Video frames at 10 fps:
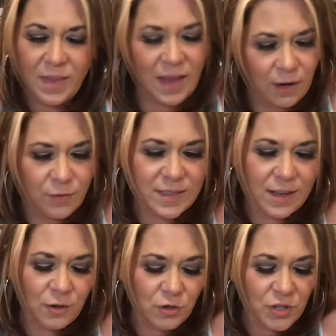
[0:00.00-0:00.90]
Aries
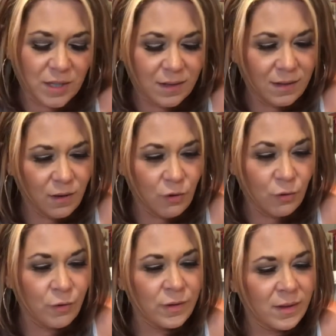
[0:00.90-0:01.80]
energy.
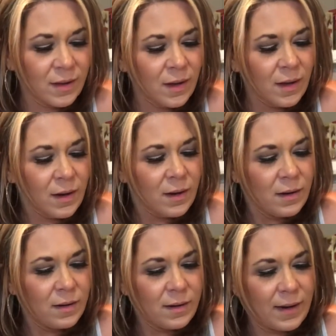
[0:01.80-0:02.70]
Earth.
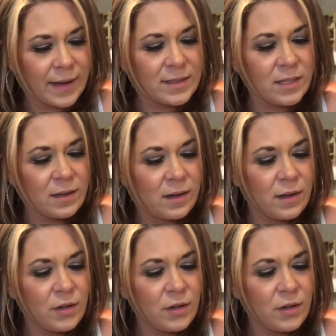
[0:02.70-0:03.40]
And to,